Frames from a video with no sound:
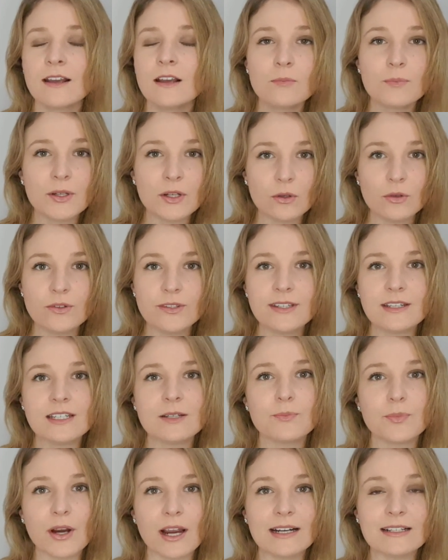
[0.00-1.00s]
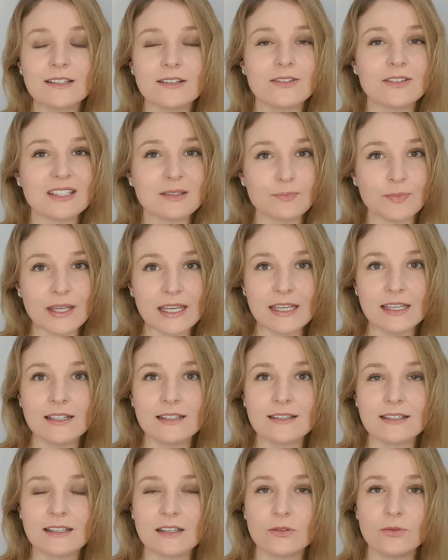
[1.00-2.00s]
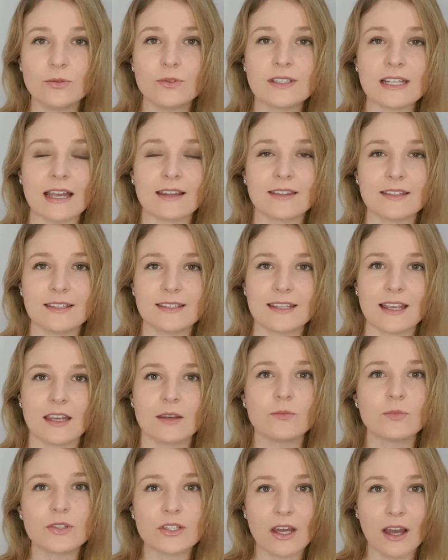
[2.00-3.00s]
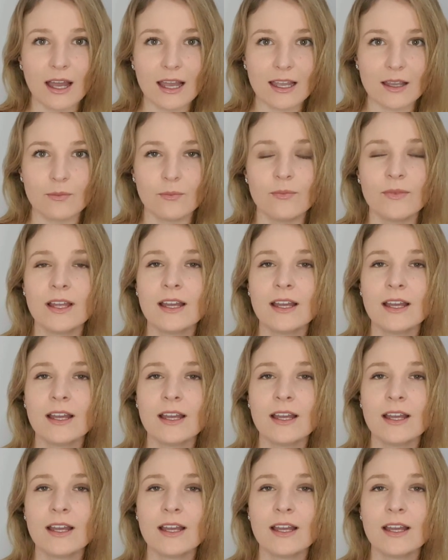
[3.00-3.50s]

but also to practice speaking skills at the same time.